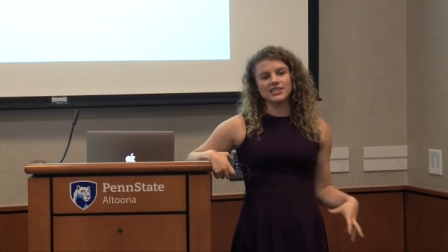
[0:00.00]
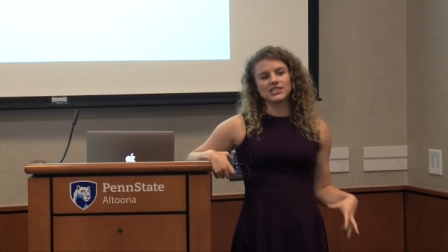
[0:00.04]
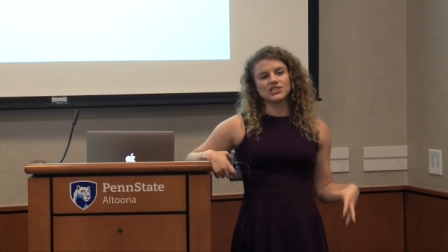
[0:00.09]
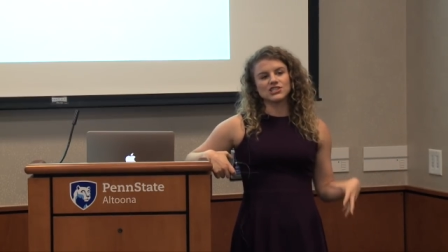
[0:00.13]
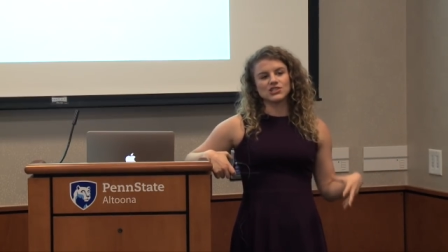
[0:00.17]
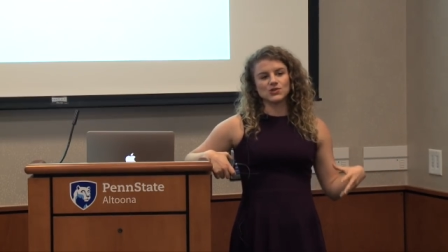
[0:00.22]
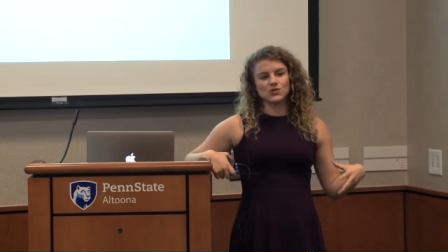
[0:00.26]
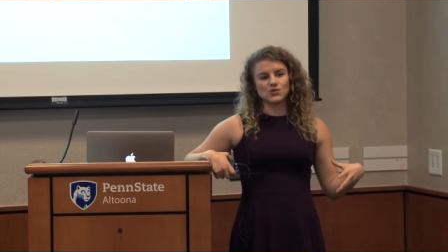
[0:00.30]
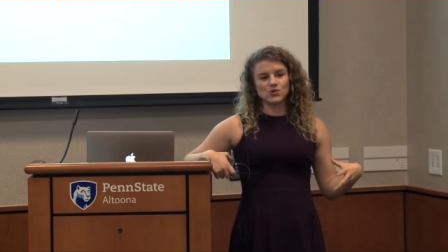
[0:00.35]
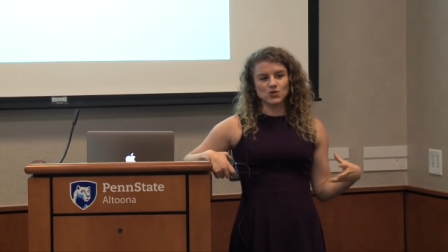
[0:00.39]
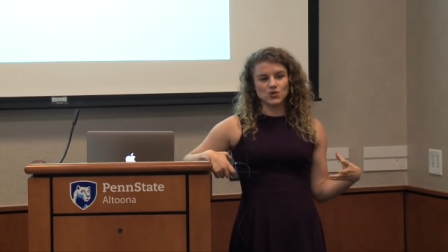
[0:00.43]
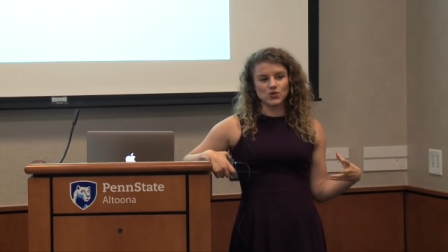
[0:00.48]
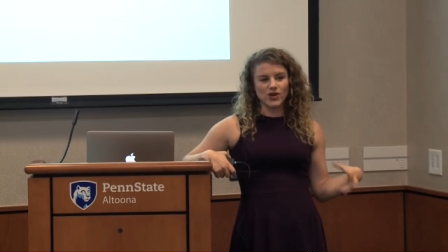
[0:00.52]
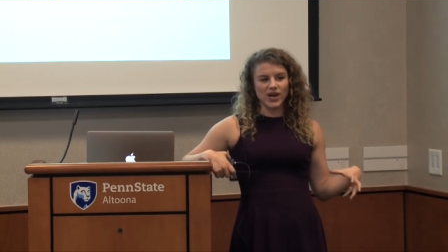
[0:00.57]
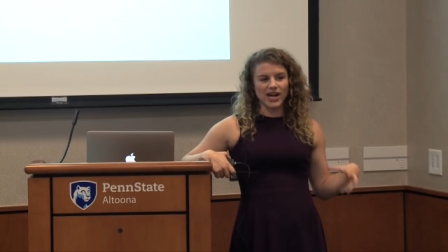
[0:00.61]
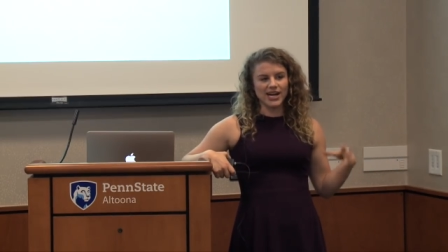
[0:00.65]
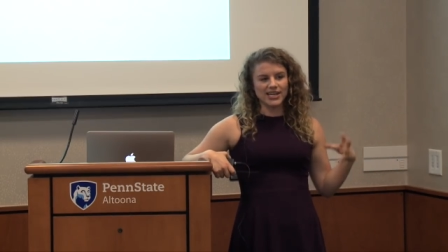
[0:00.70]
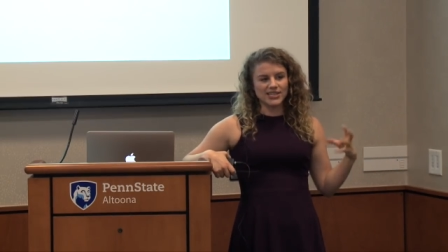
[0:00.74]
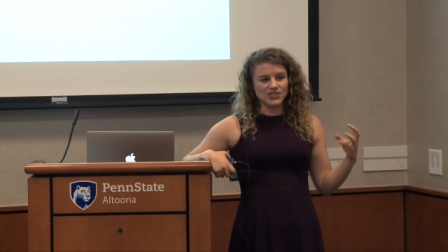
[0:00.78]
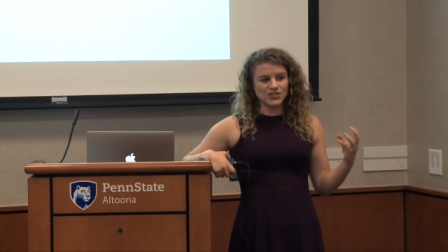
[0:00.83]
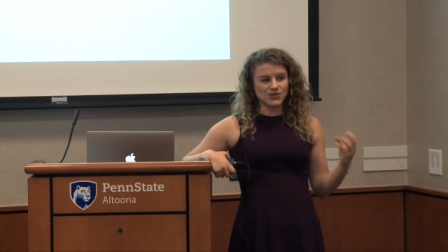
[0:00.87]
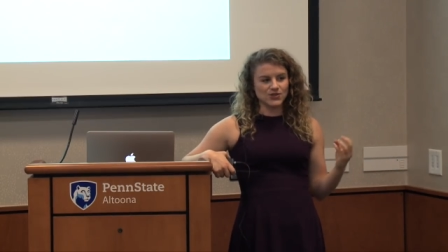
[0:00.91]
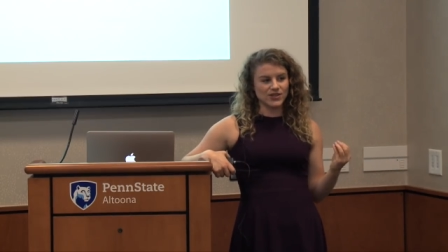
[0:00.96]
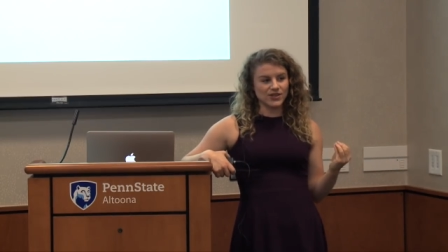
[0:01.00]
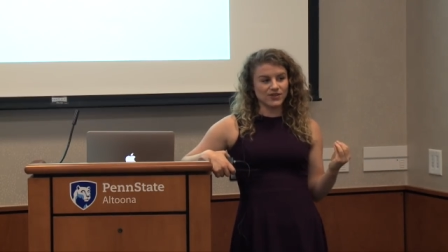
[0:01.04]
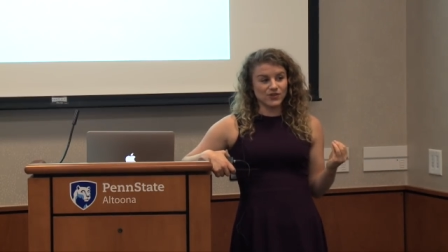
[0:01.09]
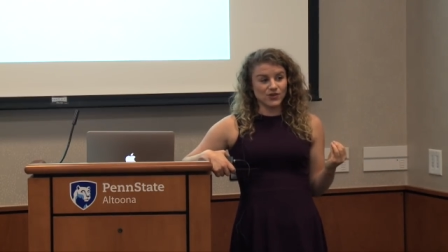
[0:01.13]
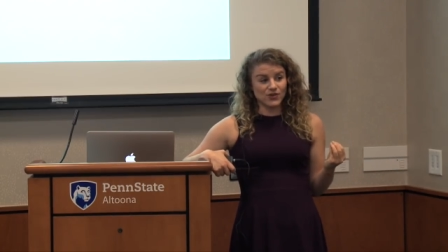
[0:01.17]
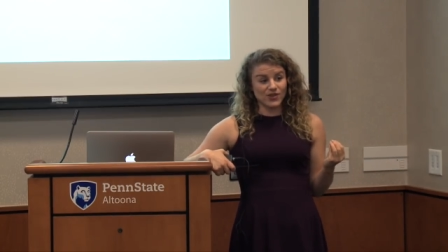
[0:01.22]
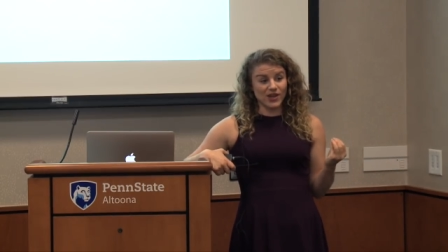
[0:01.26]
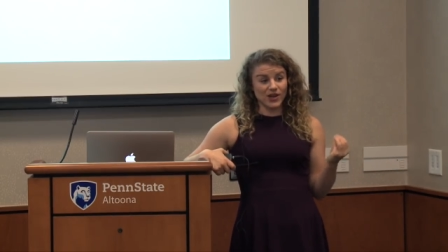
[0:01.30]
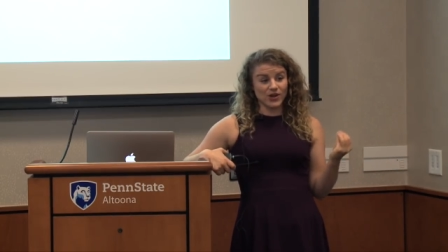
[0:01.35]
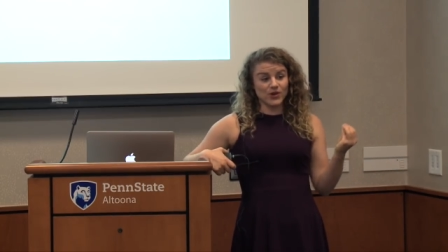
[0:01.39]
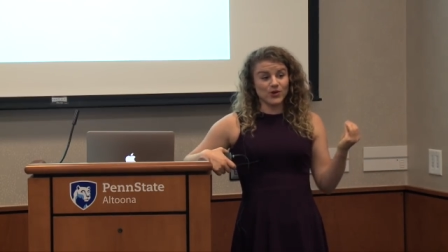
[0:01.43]
to try to give
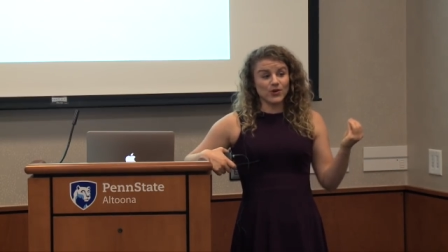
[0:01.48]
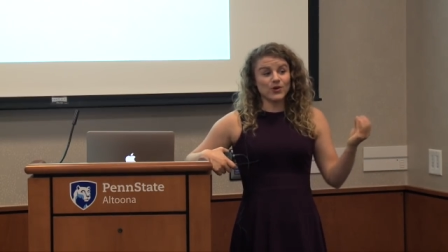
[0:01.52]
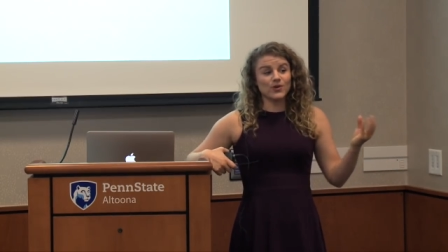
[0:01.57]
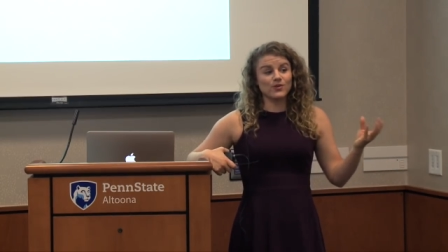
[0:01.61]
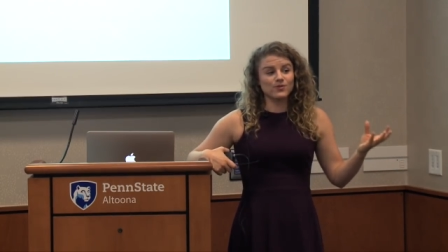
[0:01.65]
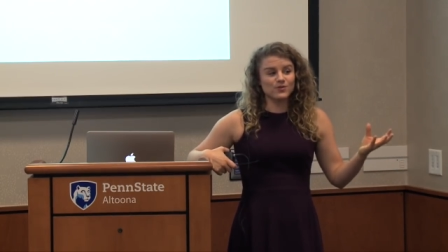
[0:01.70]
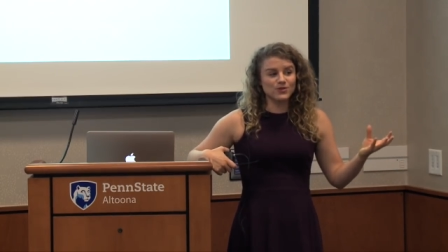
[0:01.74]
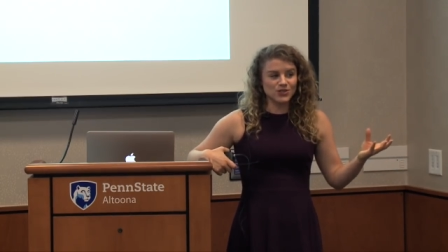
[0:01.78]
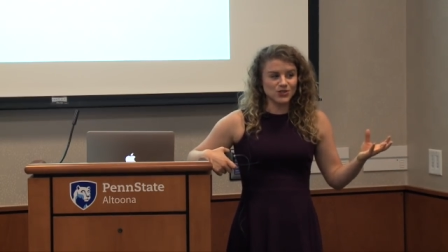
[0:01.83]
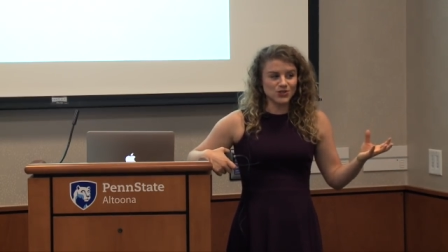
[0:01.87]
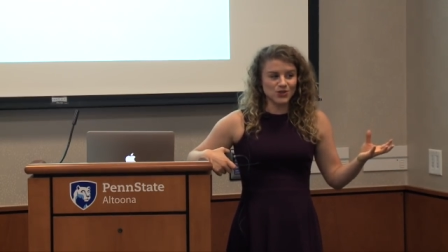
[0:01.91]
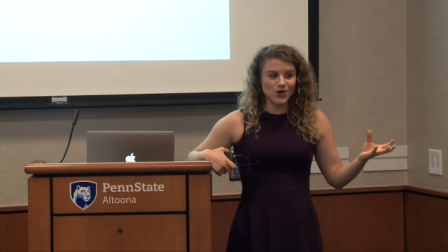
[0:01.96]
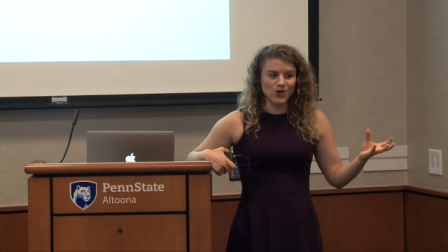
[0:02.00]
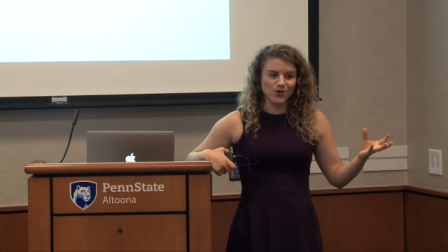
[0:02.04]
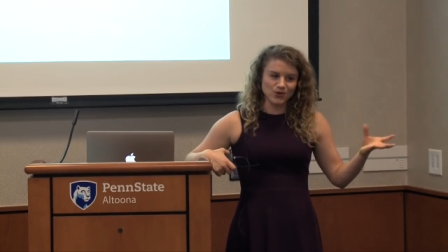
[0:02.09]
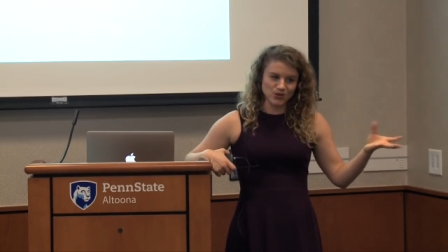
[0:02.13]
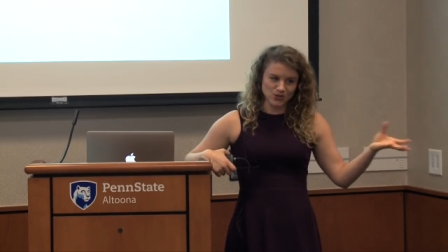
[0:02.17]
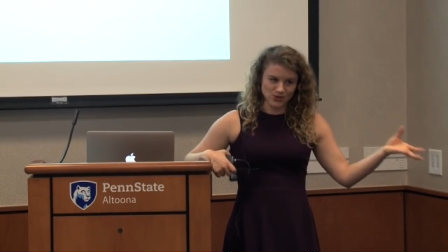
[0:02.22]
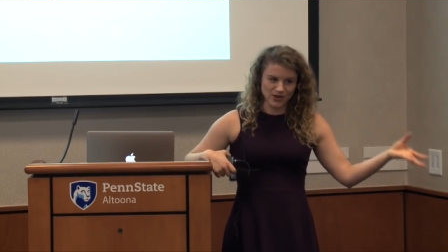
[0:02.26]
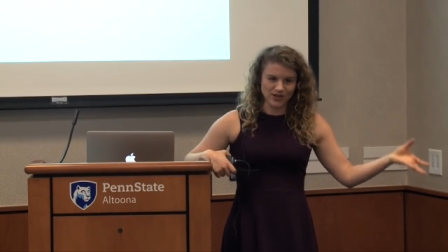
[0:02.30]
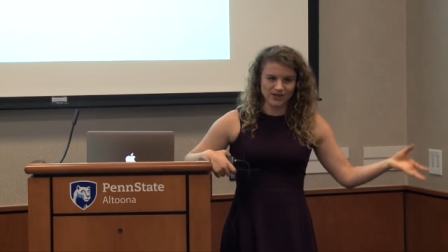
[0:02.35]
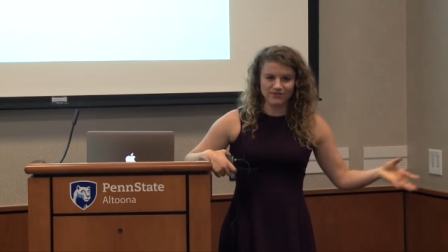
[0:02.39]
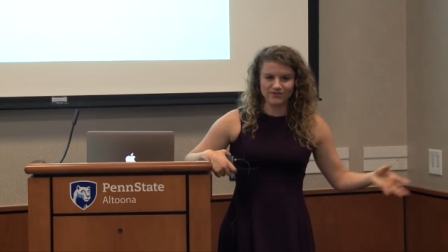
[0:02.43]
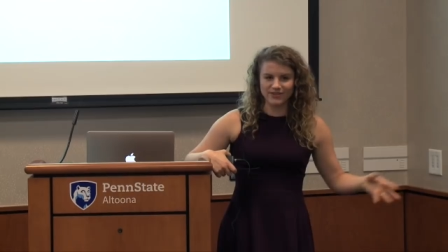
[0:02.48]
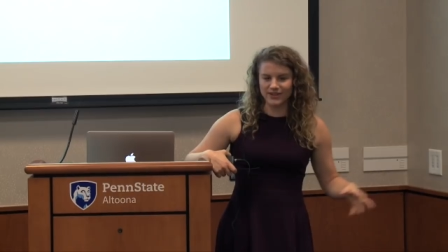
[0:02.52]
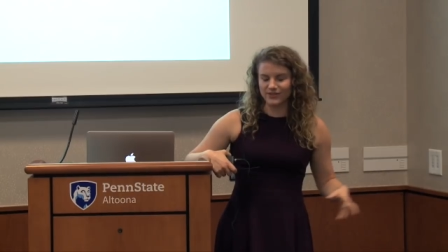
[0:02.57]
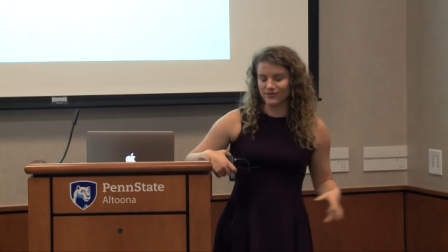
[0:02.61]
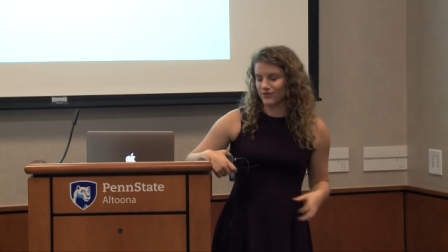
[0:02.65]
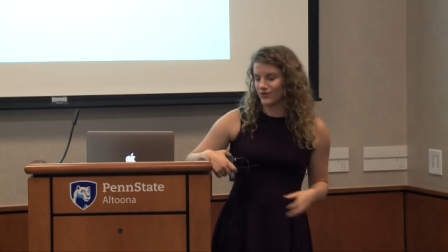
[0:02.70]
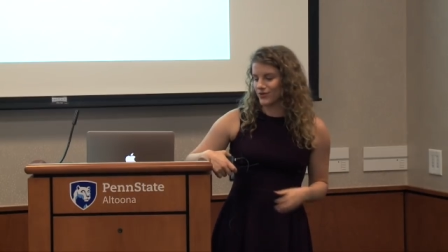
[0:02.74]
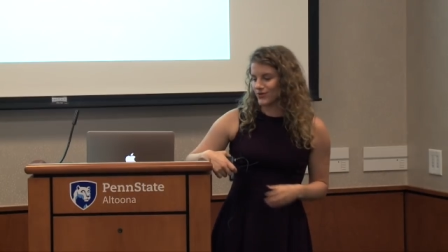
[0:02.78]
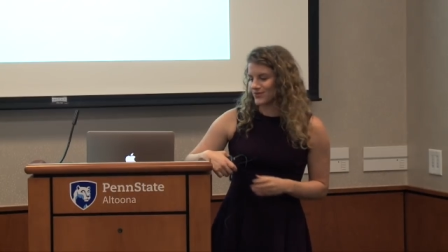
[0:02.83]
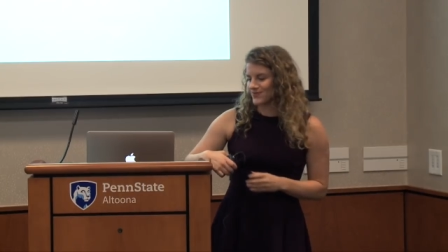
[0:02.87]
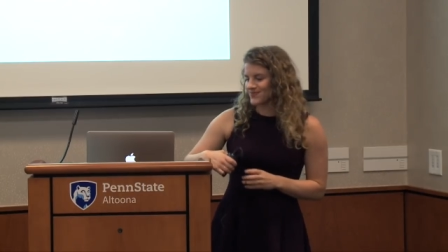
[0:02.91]
you that oomph to go and try to find
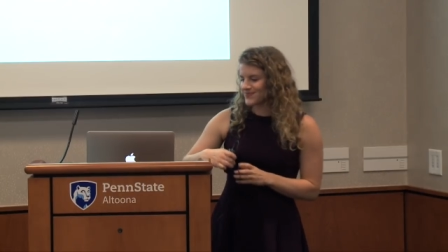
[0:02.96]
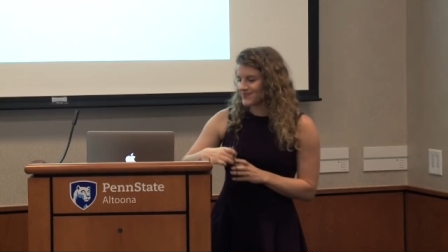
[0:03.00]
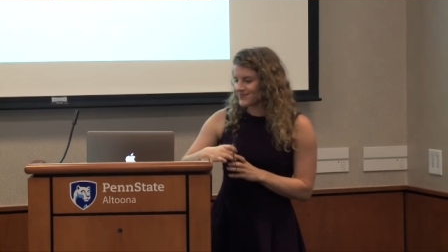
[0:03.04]
food.